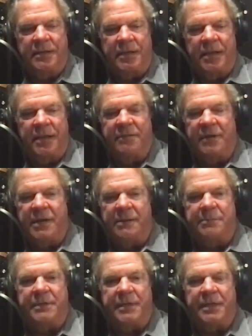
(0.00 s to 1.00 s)
gave it
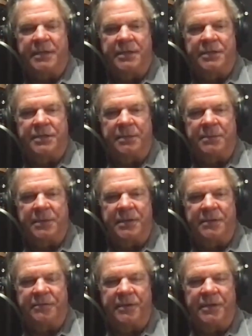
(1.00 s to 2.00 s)
up and did something
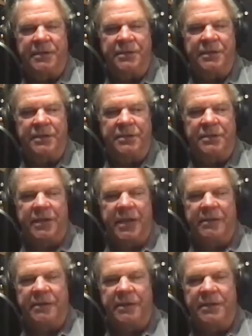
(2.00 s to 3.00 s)
different. And he says, so
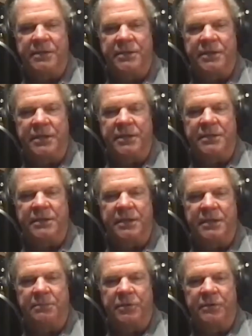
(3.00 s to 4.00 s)
now he's
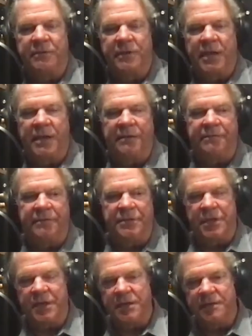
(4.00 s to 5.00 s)
more of a life
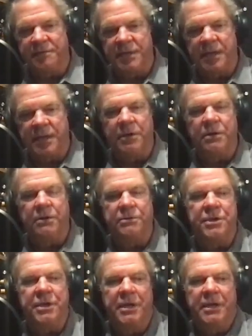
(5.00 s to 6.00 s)
executive type
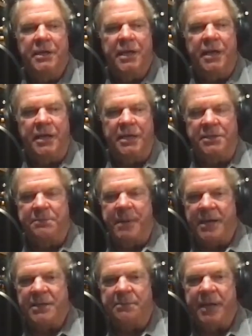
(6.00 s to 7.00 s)
coach. He's
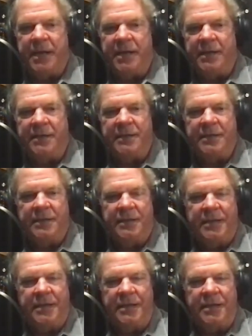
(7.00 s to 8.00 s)
back to painting,
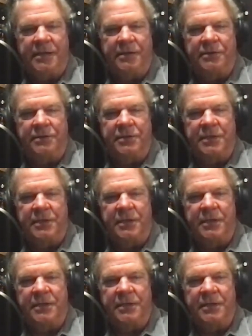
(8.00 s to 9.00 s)
and he goes,
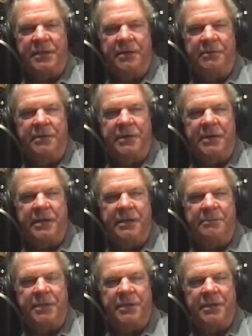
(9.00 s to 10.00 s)

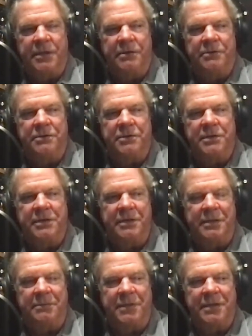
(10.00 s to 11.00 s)
and being a coach
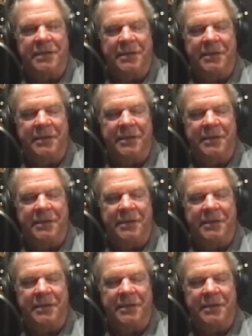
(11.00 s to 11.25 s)
and being